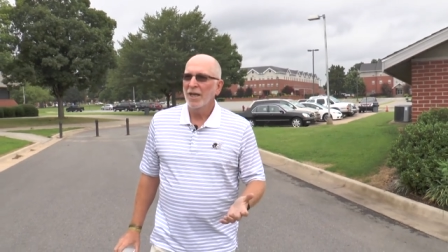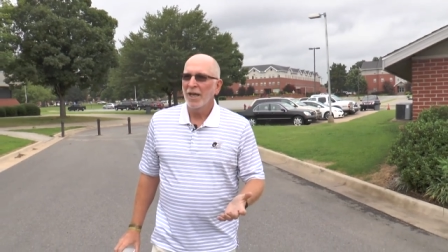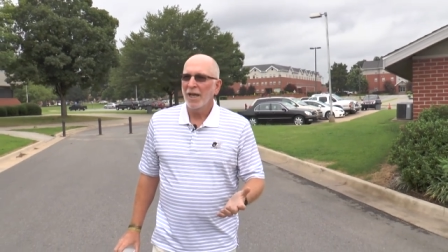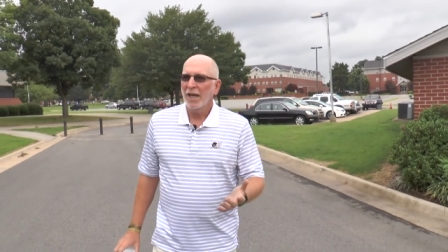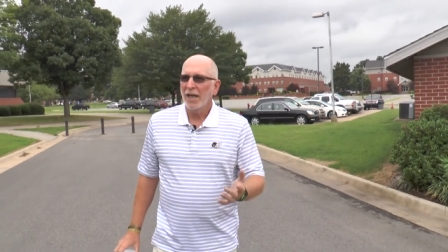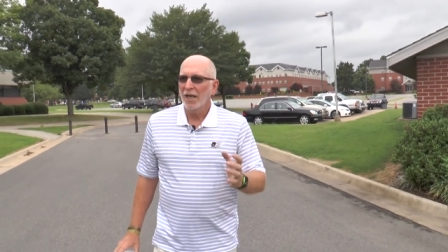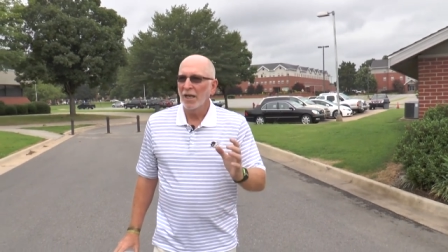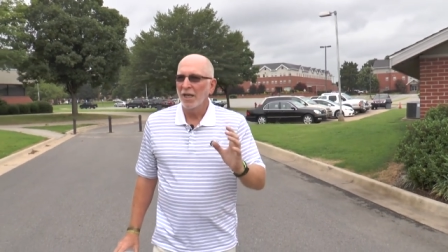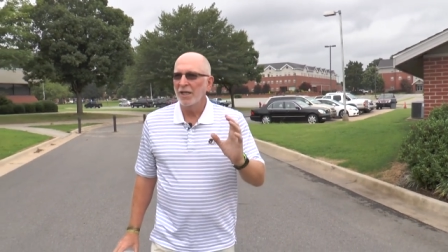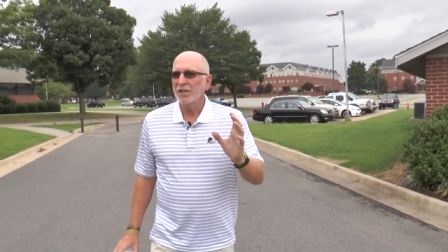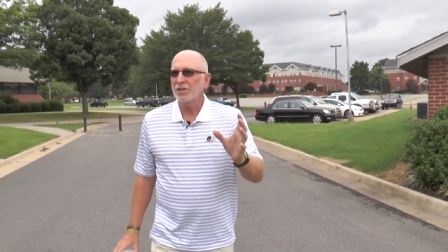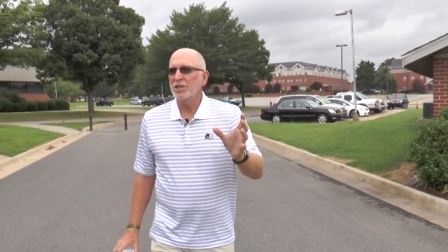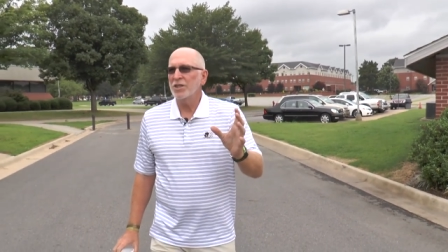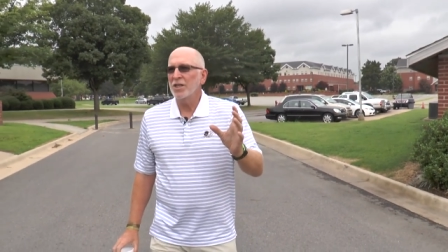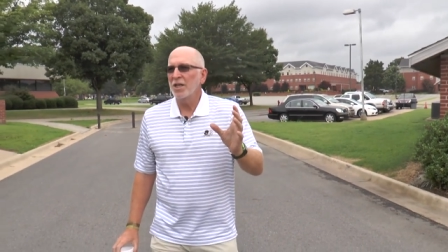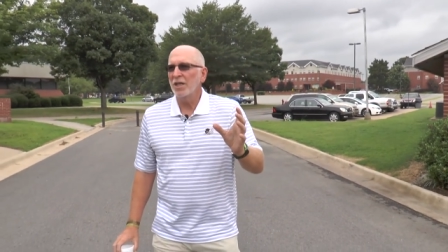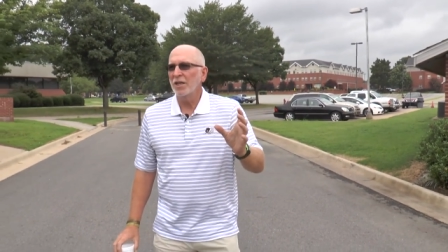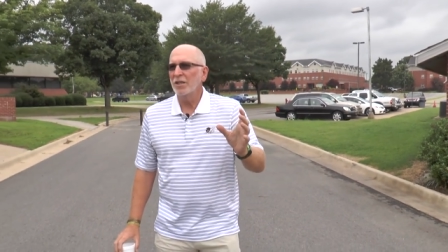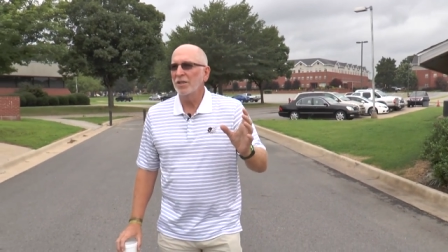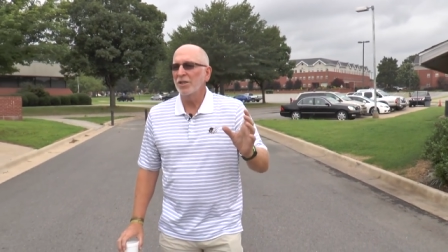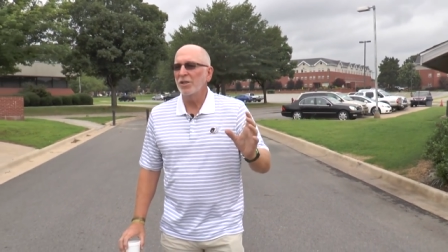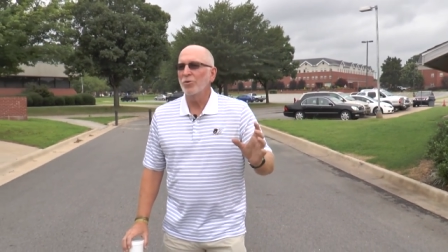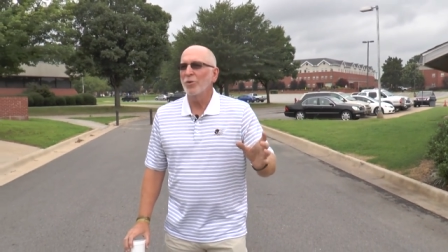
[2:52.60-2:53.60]
and
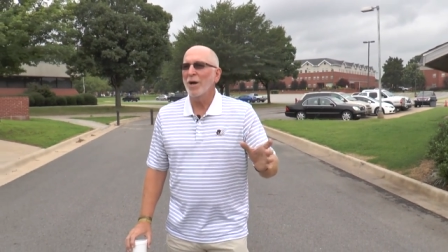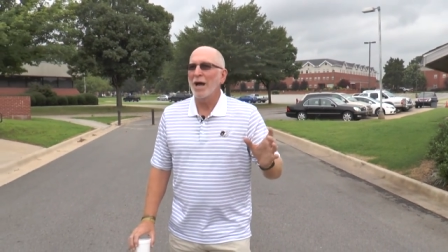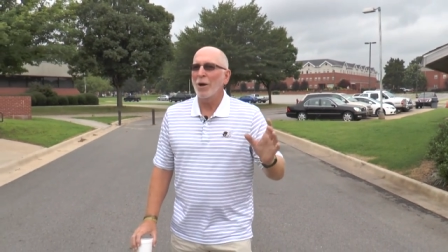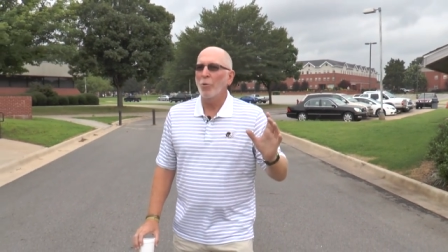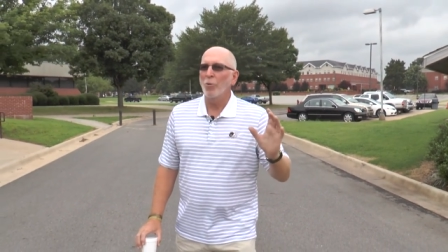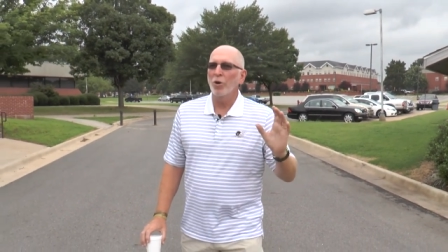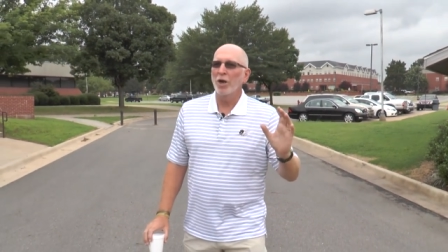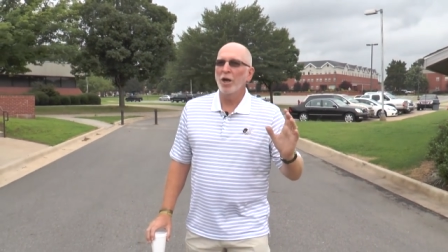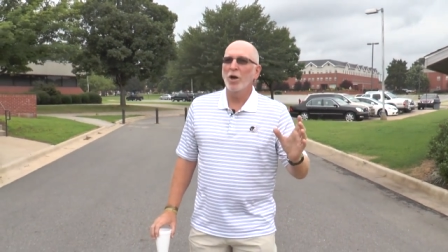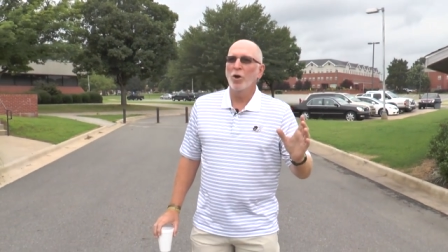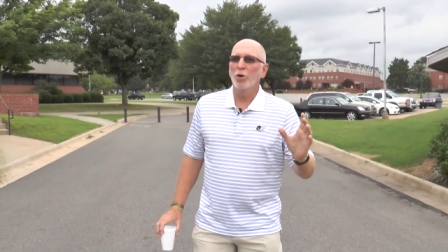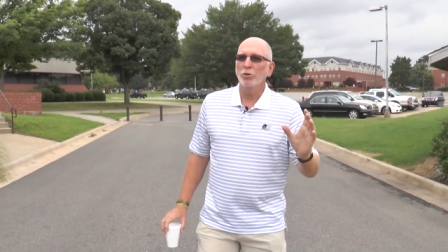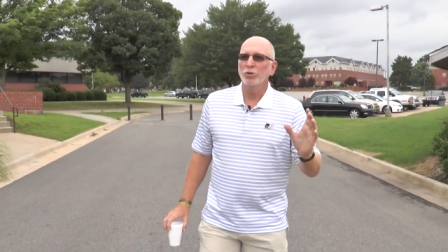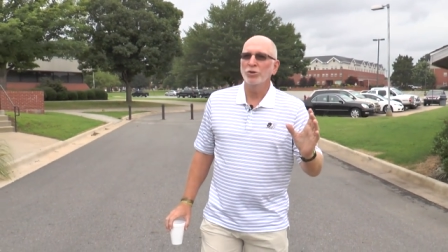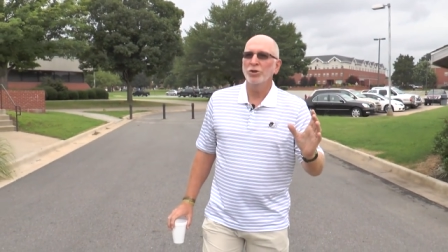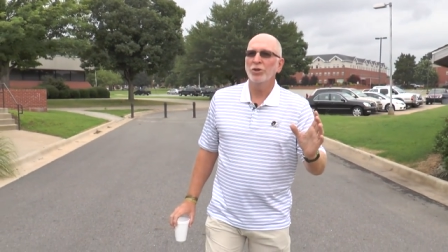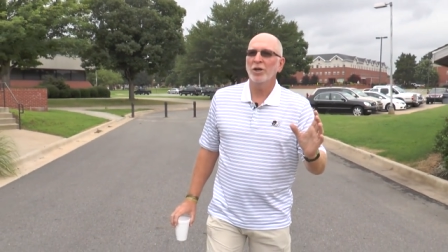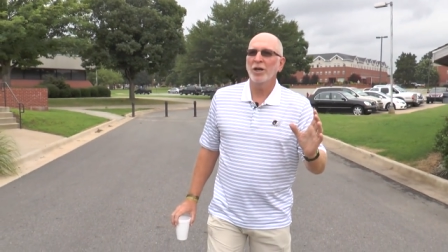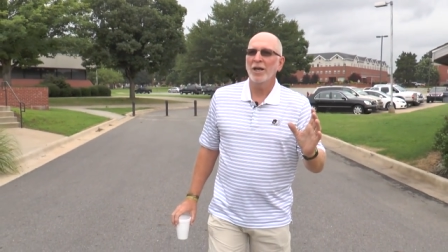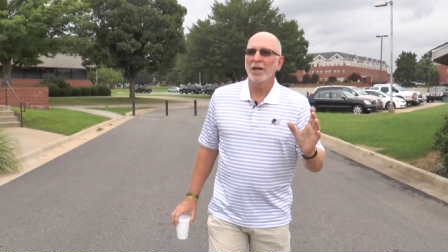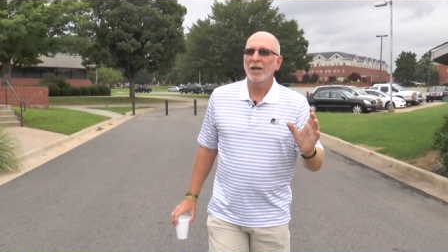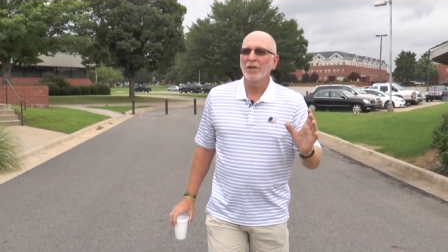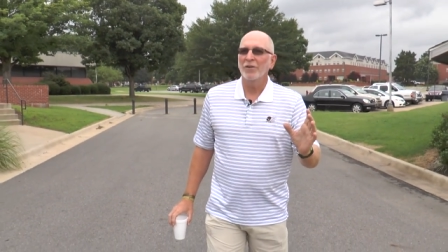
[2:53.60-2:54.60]
listening to I Want to Hold
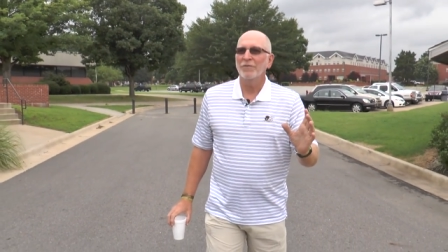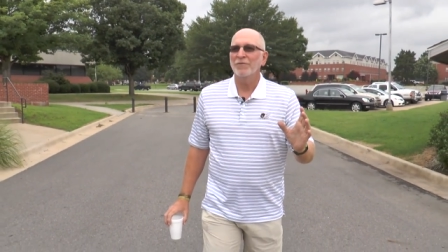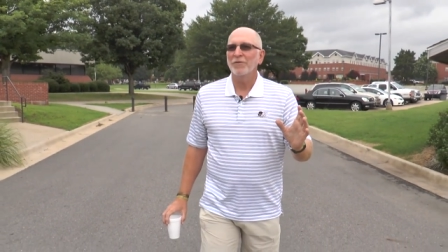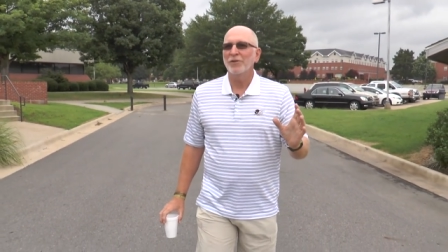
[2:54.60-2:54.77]
Your Hand the